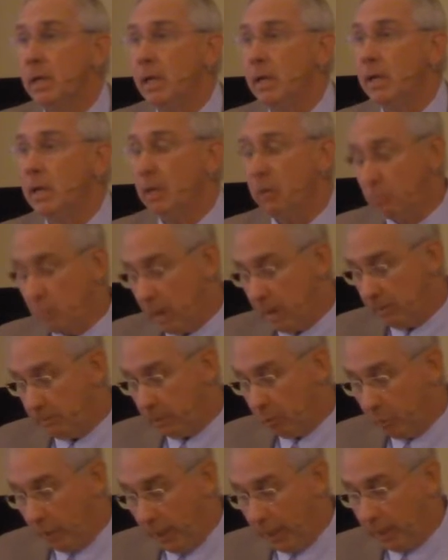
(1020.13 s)
He didn't want him
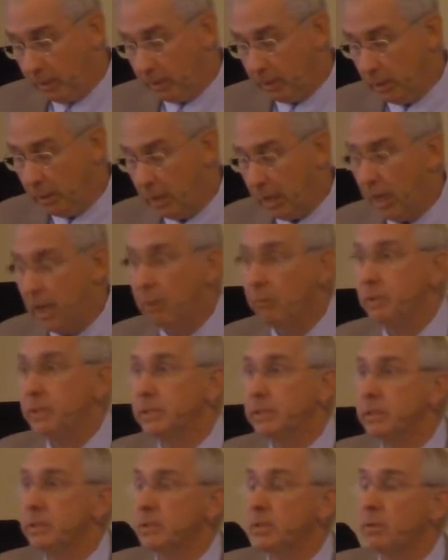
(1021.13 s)
to wait. How
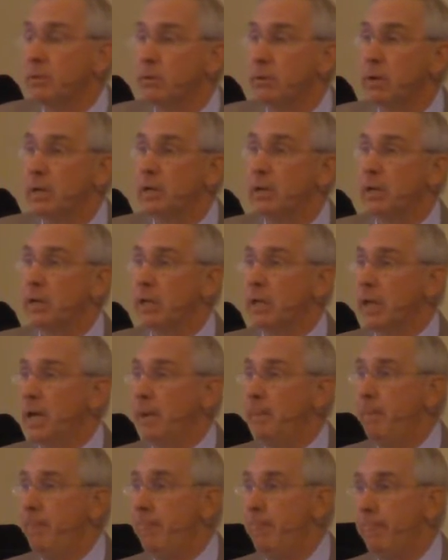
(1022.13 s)
was his authority going to
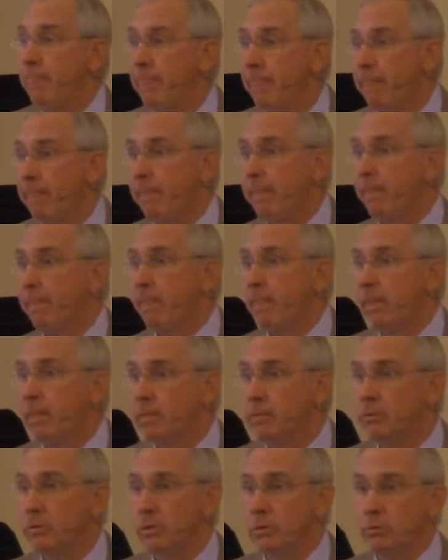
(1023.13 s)
come?
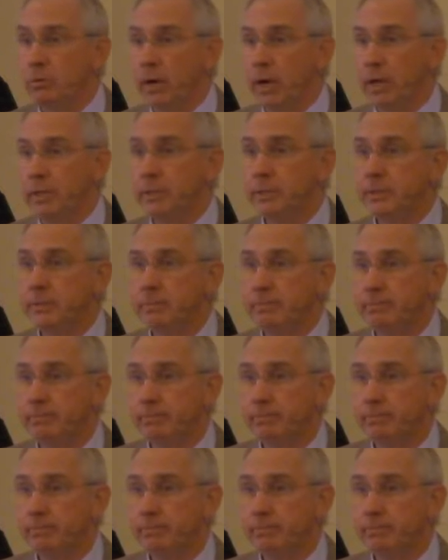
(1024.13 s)
Through the cross,